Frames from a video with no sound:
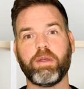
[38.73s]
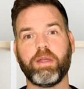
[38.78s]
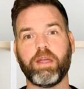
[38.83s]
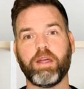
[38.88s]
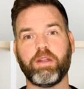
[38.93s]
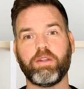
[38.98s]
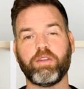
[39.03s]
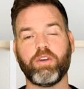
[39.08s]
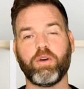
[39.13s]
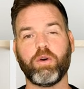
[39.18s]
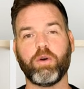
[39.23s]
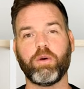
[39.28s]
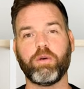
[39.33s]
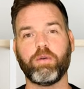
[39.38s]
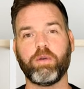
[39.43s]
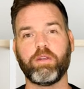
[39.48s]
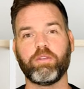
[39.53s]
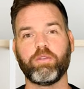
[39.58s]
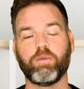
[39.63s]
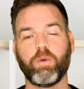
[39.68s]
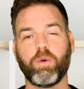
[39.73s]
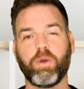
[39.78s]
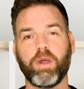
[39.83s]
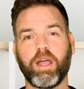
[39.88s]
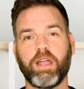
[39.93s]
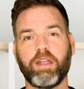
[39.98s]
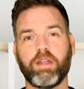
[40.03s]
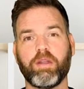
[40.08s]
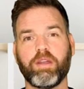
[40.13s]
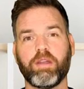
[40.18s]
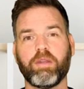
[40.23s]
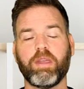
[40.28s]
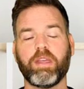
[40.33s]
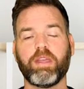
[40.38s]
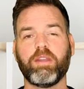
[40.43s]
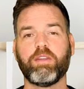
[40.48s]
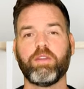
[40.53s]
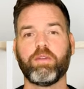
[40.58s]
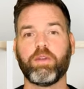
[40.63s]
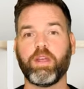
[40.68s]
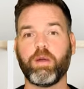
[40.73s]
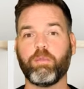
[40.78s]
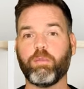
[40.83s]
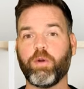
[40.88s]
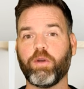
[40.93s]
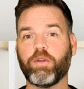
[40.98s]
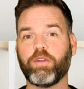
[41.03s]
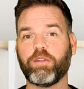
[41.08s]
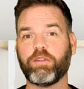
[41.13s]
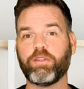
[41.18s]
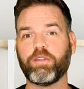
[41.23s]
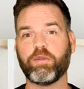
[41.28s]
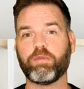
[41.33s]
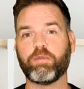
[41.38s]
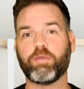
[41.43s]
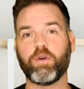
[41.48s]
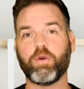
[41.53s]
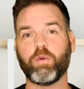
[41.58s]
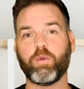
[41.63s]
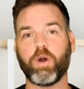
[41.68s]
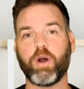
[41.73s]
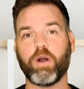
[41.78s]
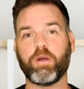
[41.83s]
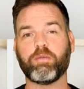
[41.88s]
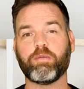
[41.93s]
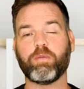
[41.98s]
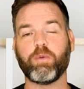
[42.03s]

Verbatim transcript: In turn, this will likely lead to the emergence of new art